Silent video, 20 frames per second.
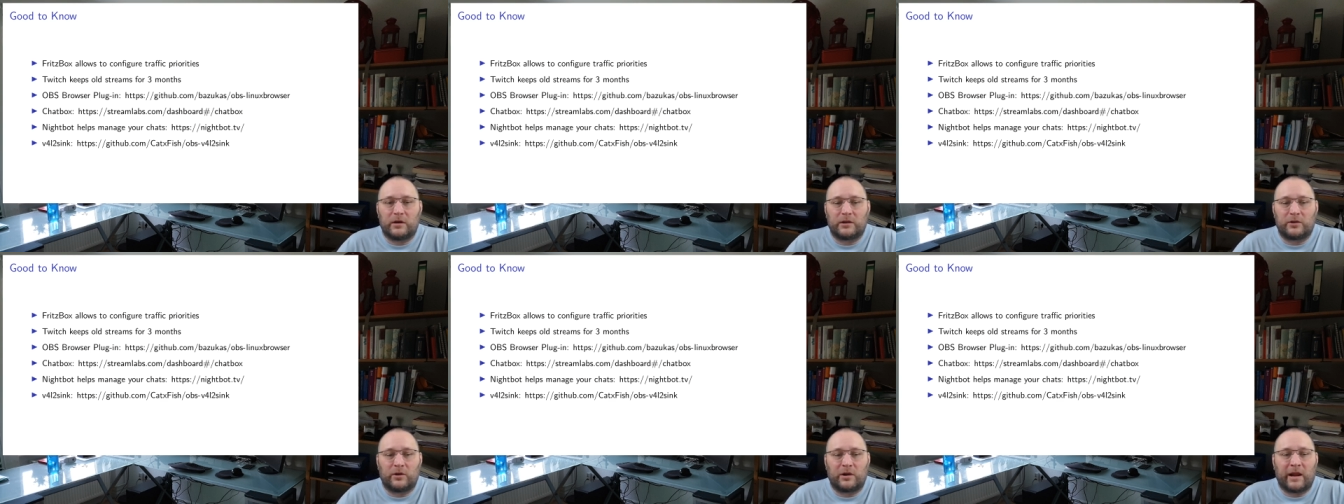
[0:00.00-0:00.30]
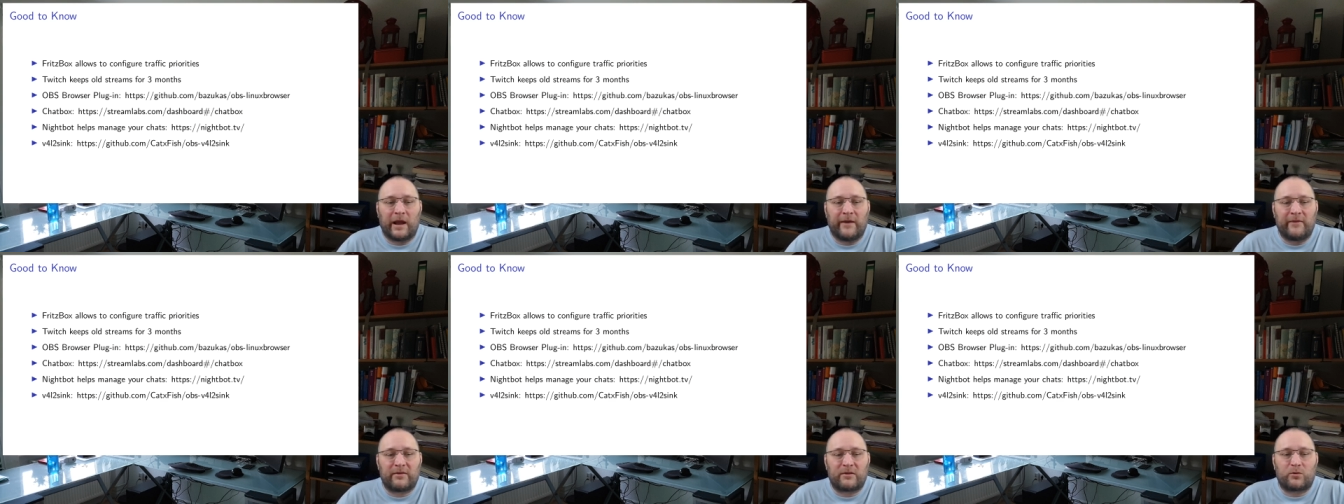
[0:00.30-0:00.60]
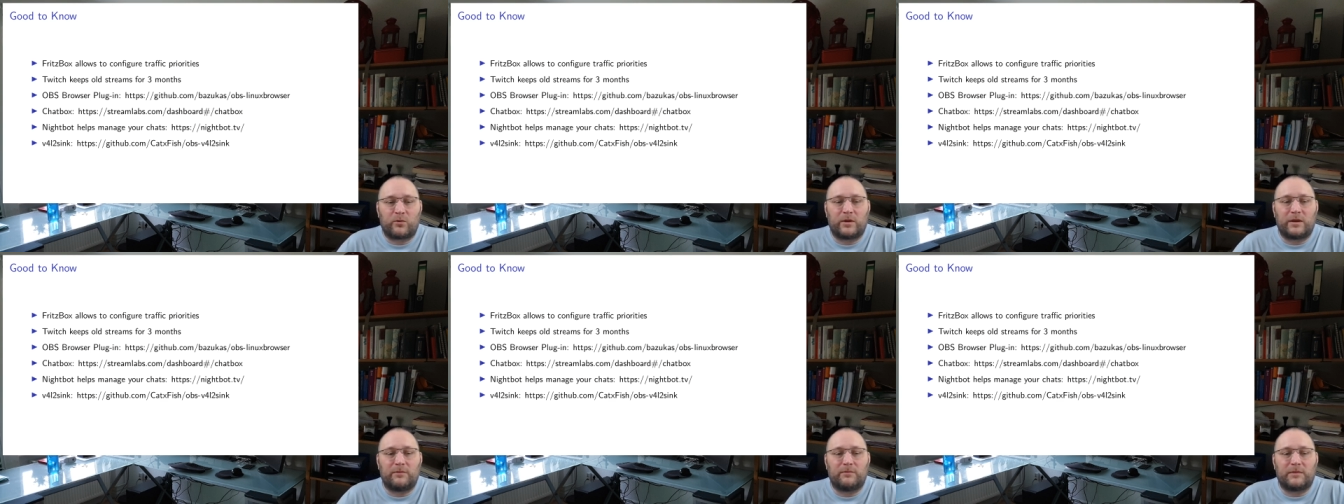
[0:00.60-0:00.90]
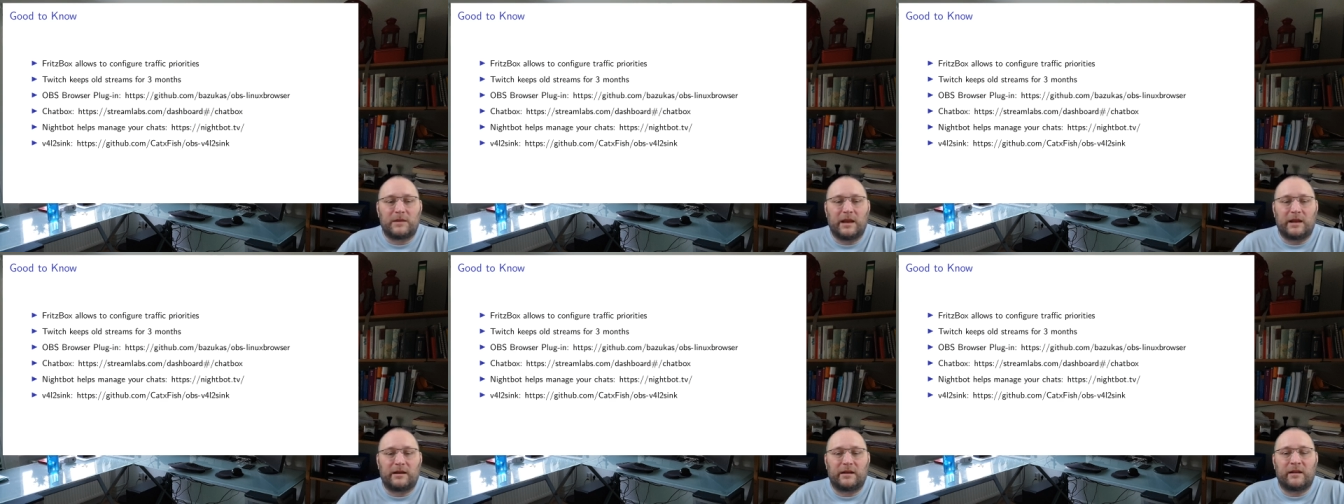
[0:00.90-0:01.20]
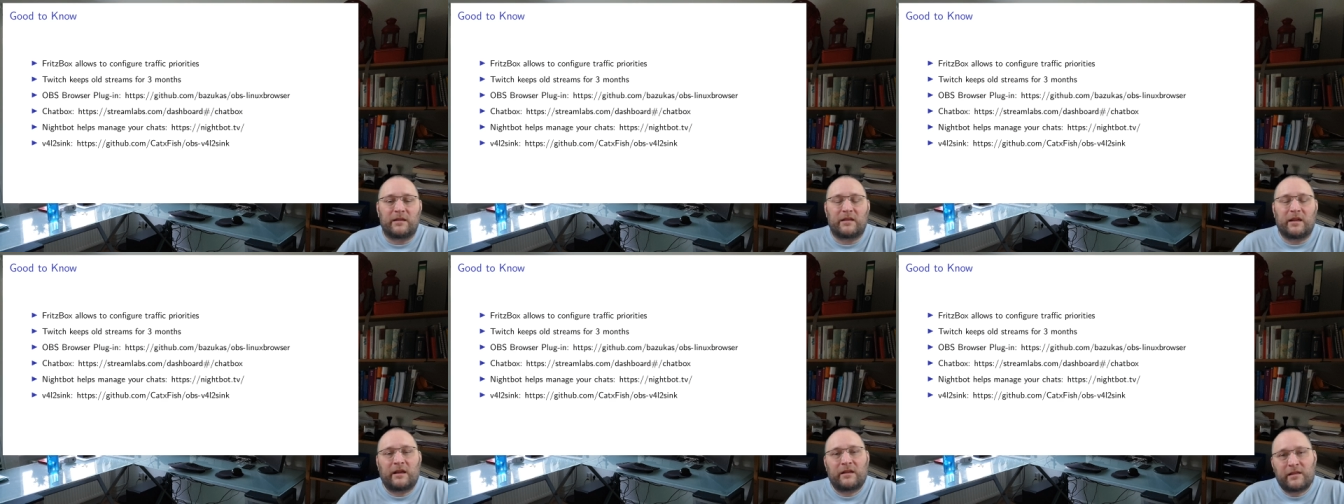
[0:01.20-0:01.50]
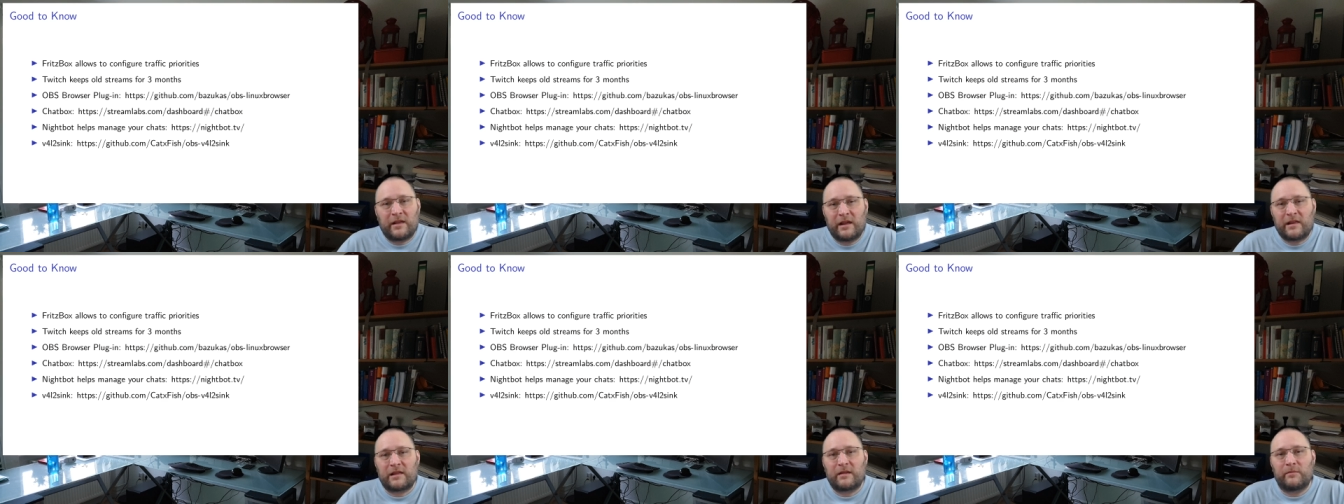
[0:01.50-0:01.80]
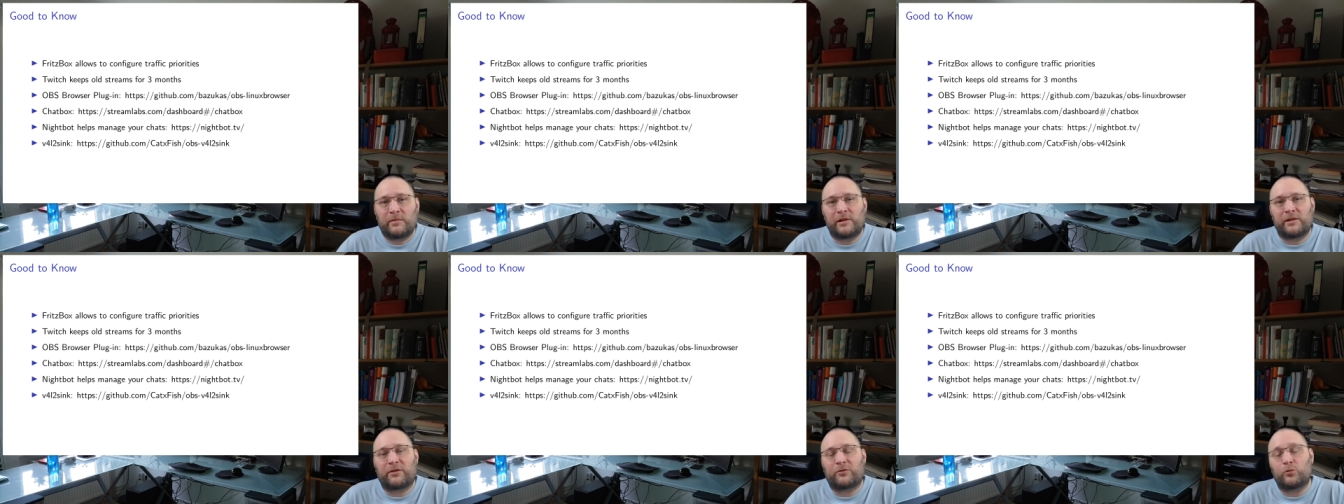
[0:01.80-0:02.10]
your live stream that is
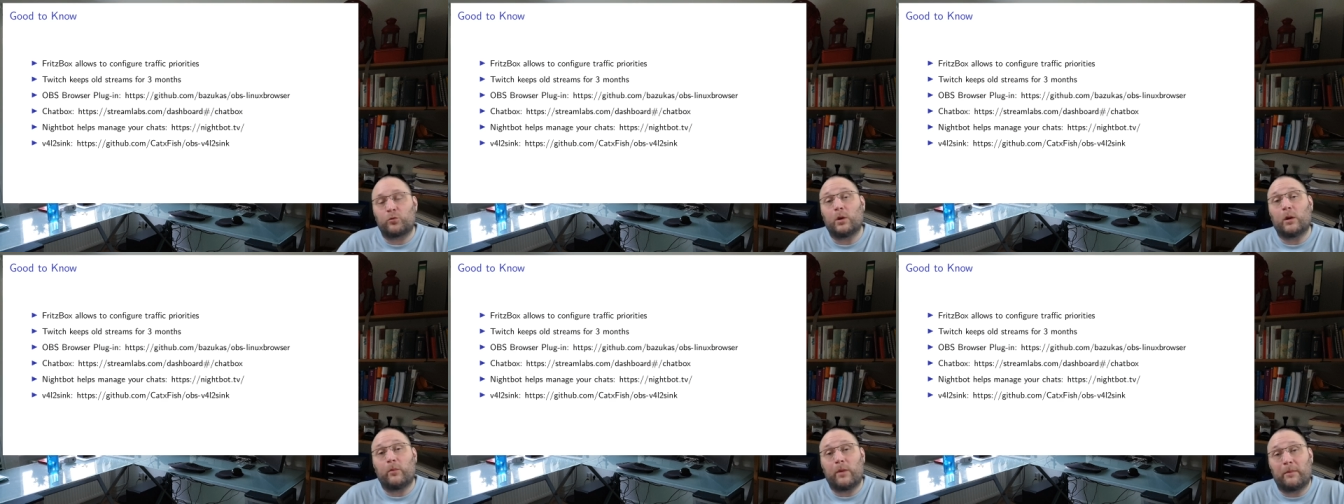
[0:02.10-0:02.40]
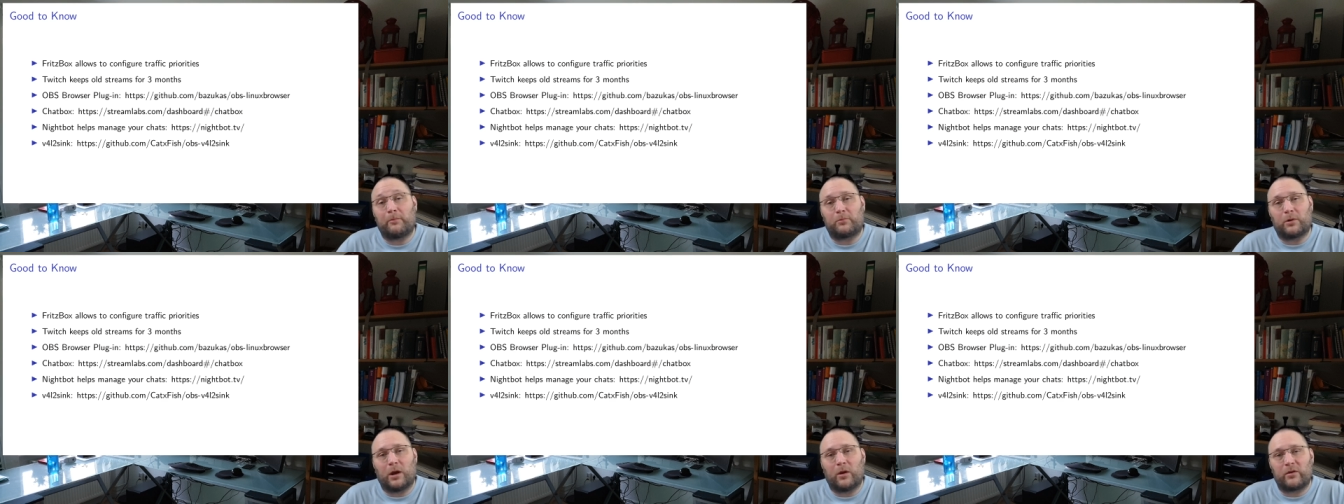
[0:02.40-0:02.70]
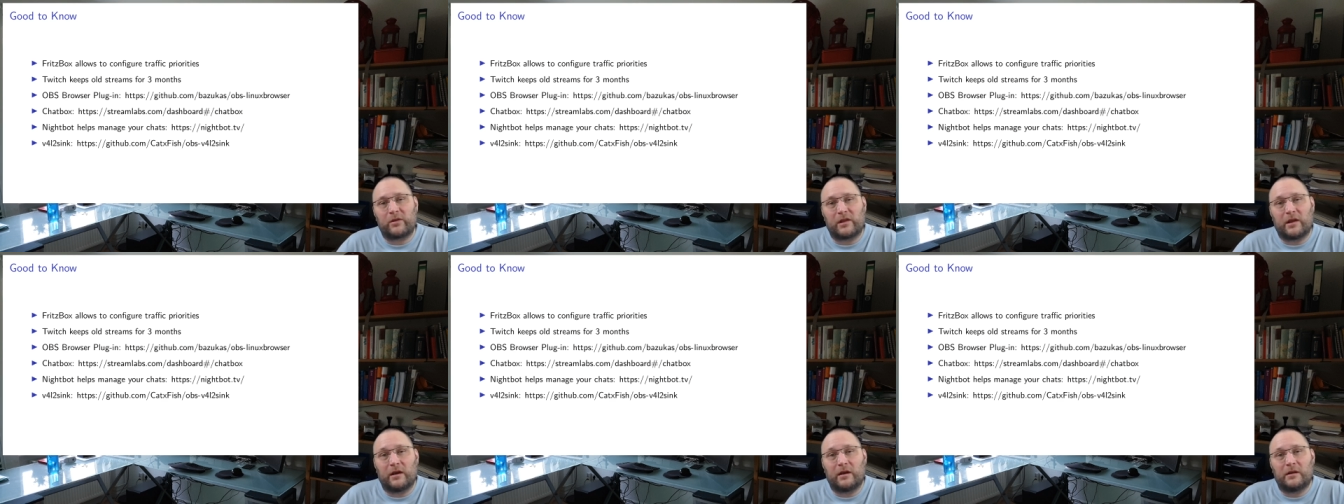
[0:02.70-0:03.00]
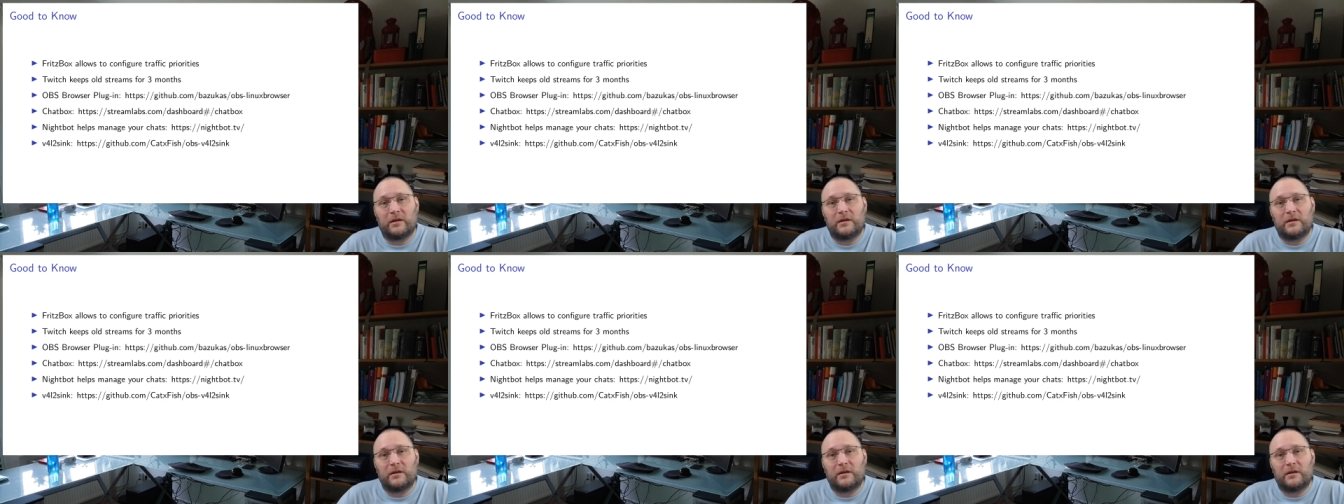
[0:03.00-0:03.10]
accessible through a web browser.